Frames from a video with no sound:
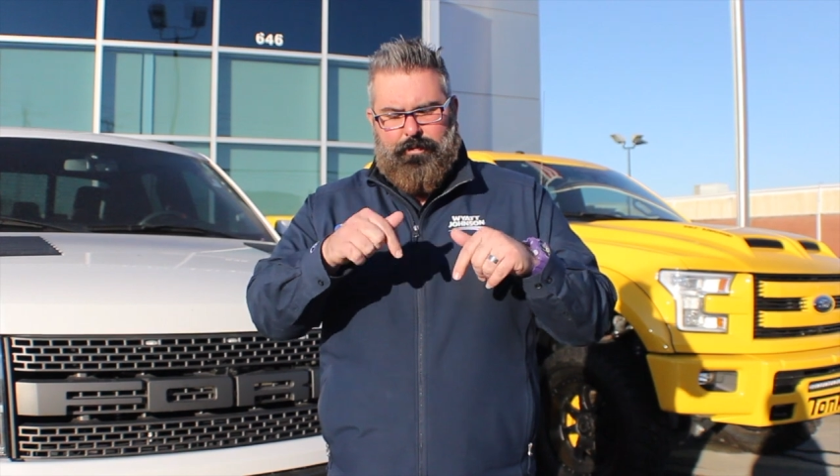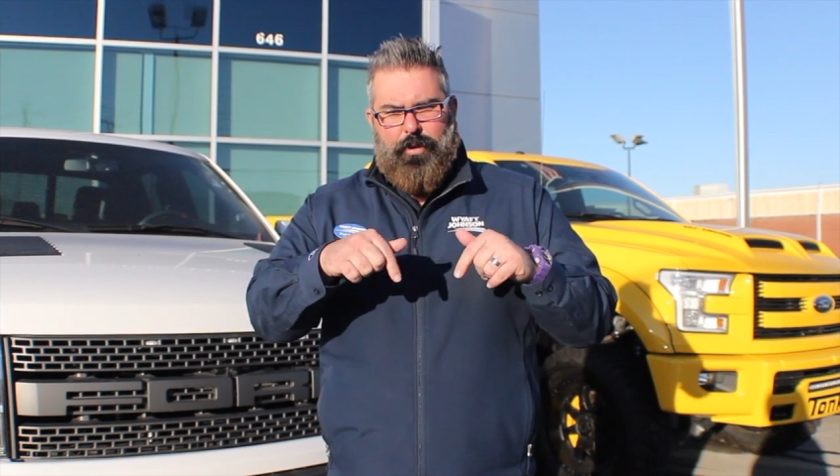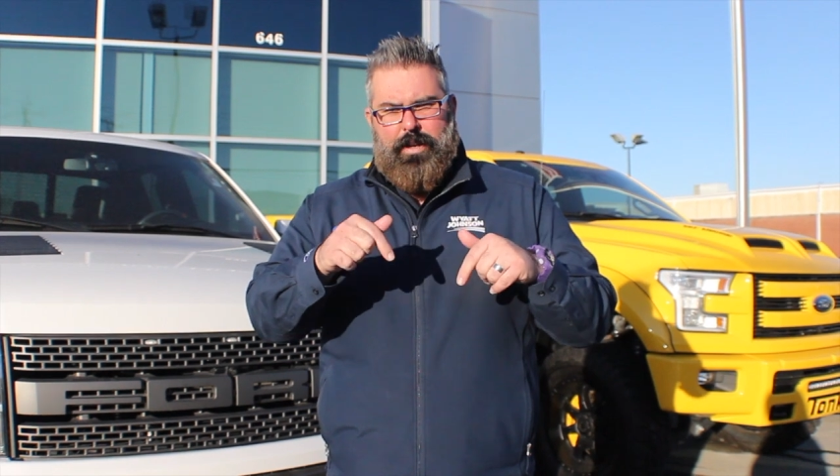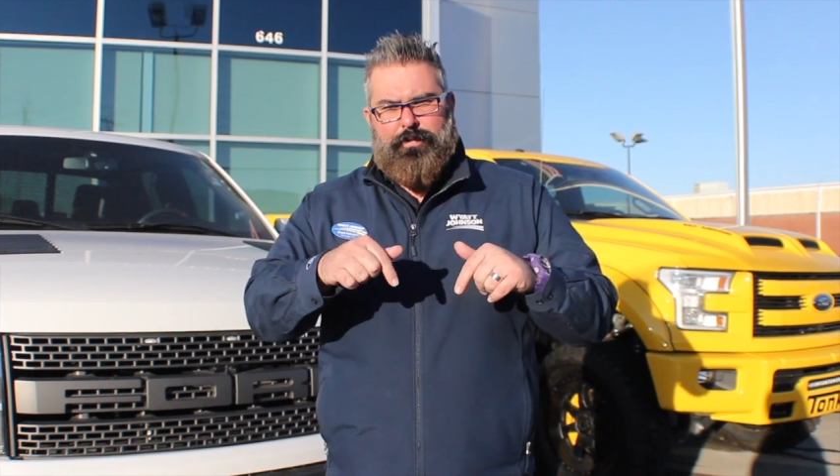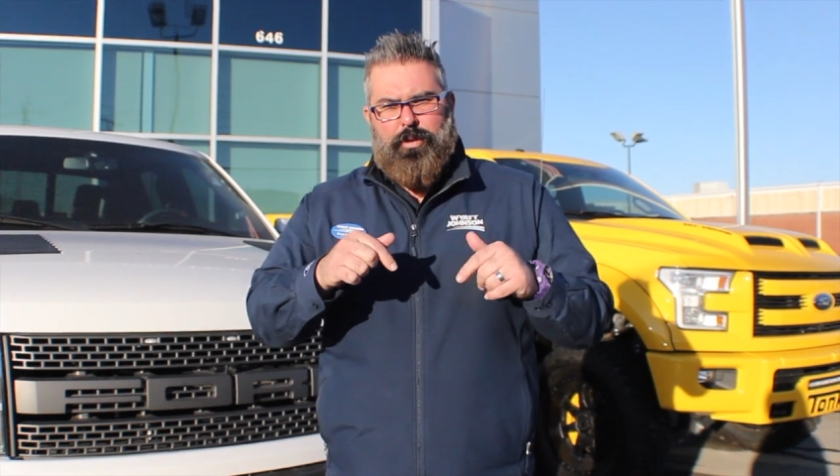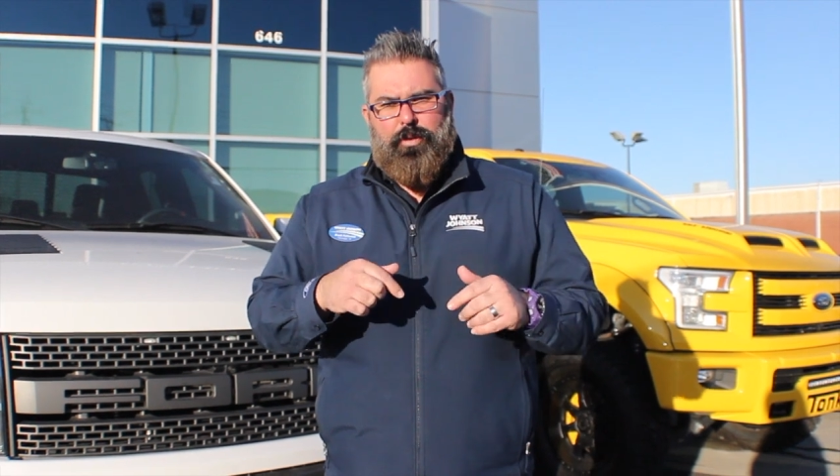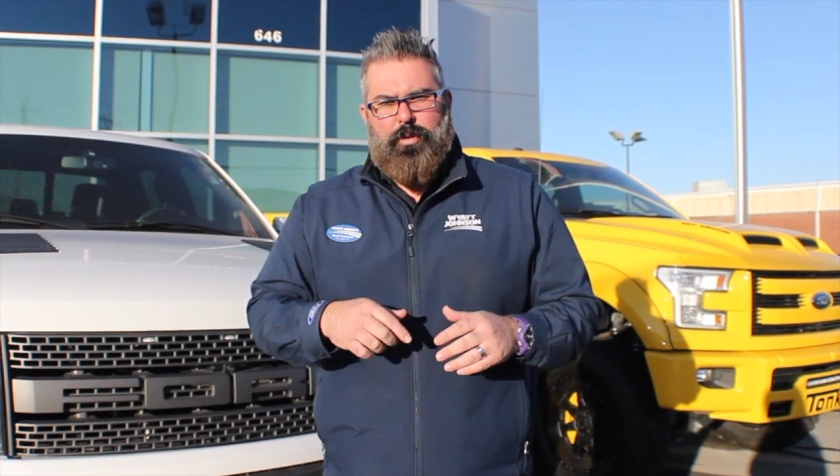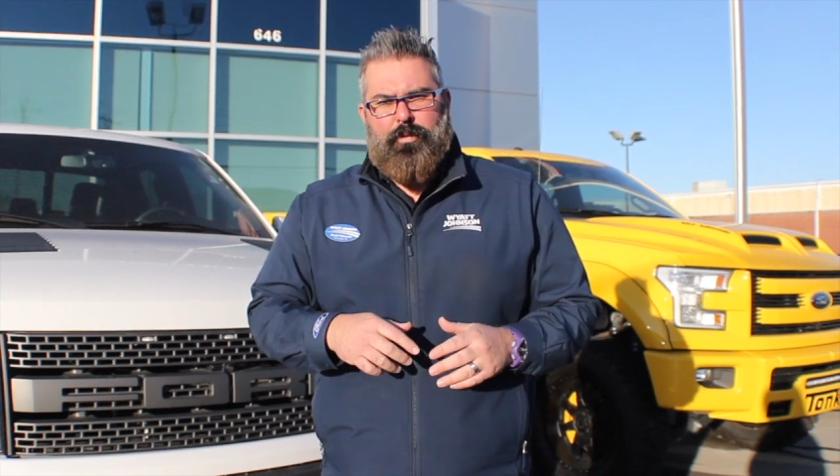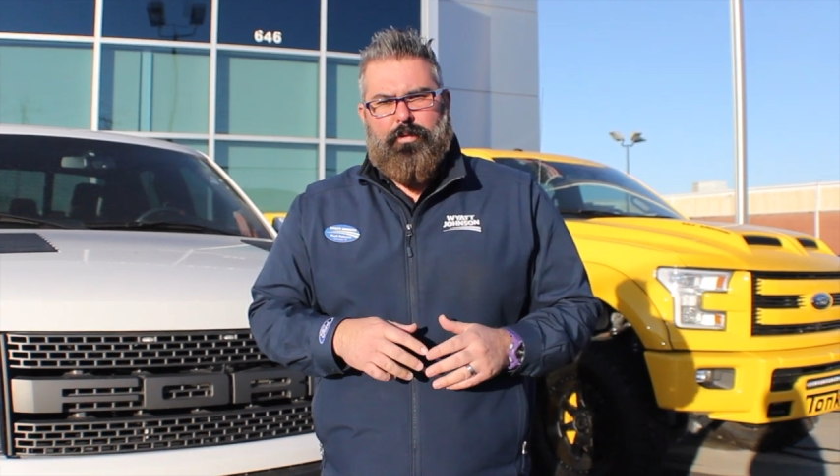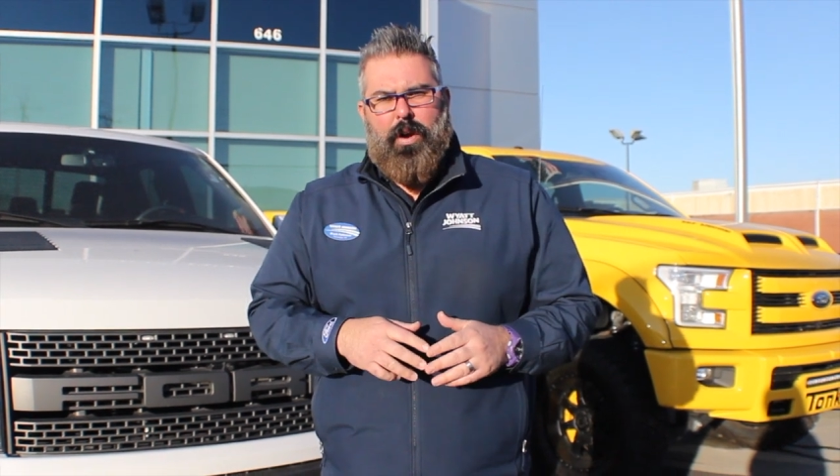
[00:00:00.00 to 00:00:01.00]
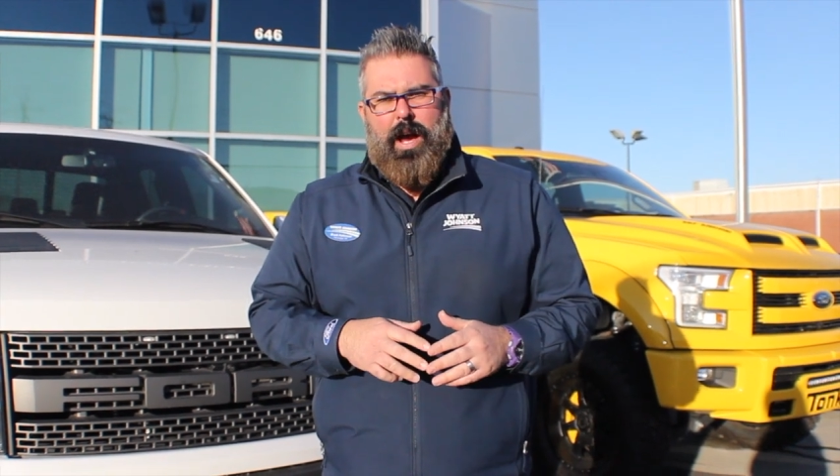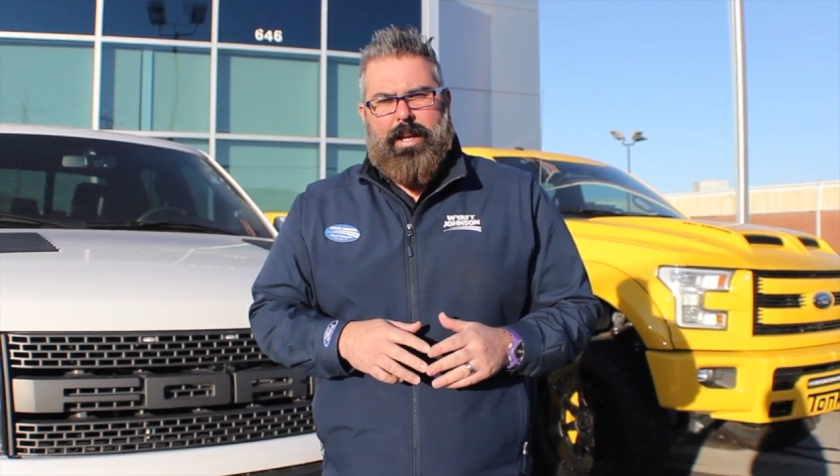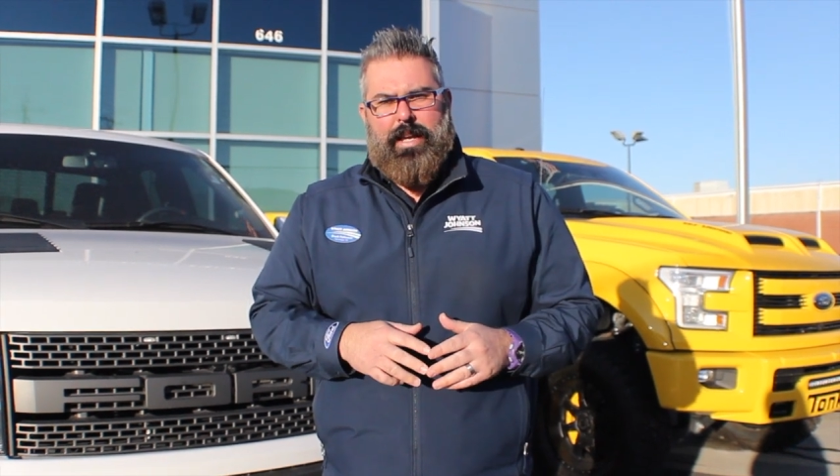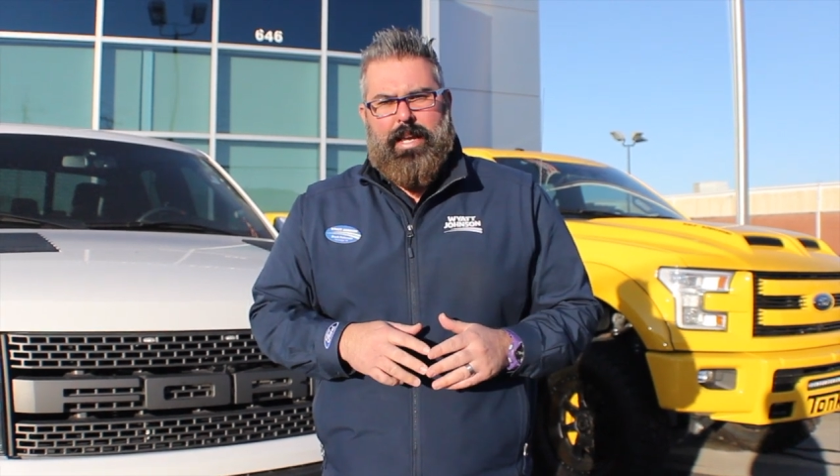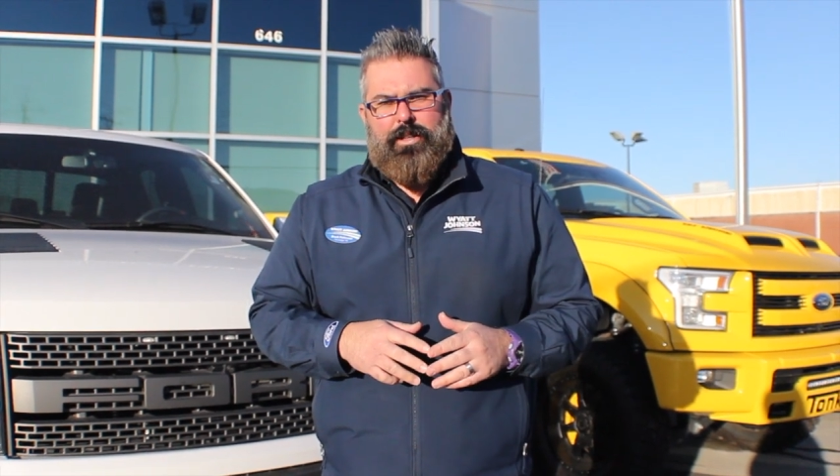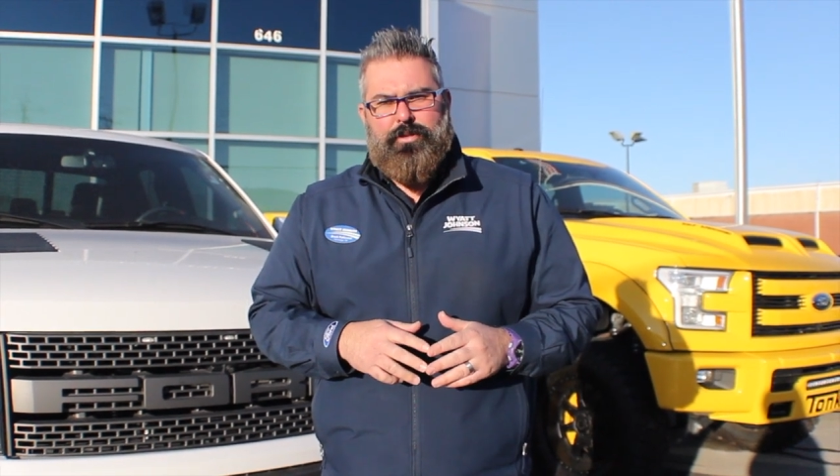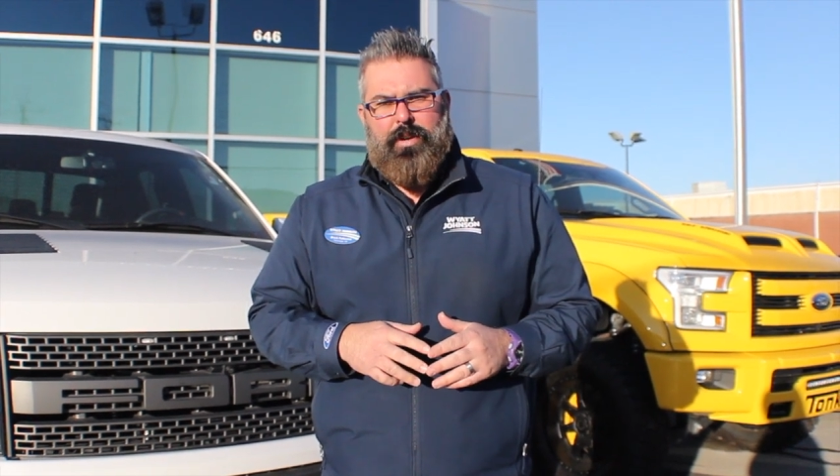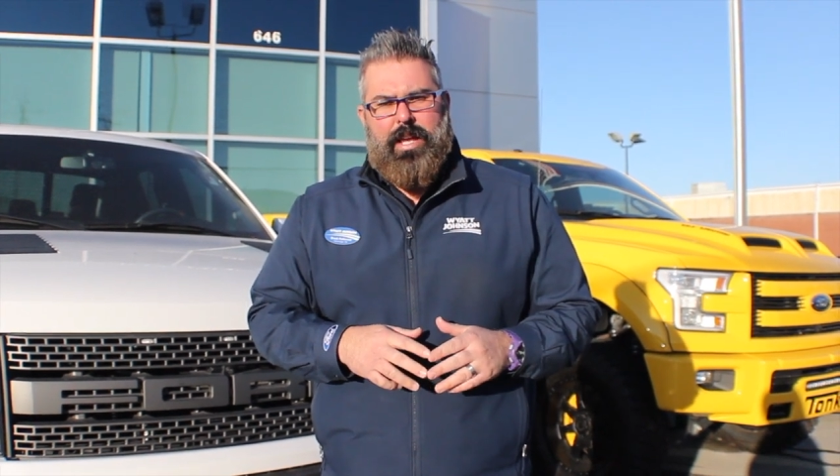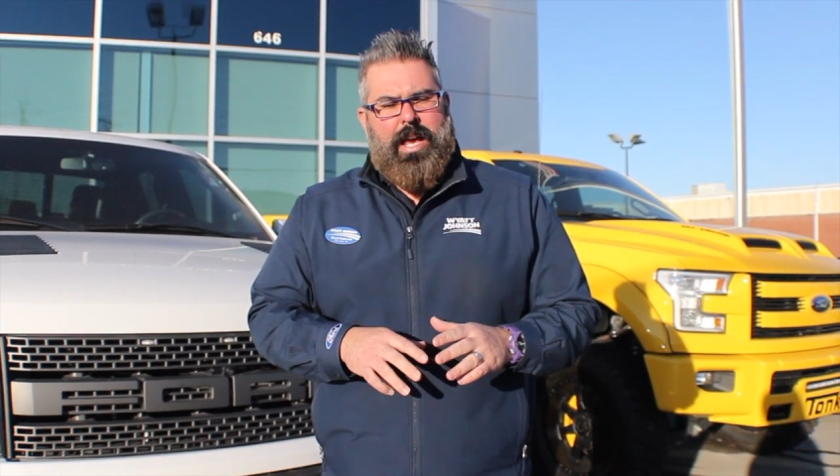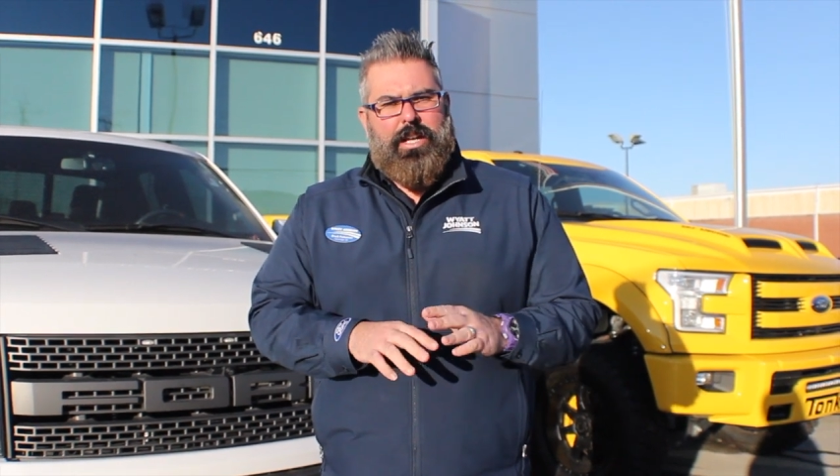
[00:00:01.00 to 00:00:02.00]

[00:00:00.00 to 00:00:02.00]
Free Fuel Friday entry.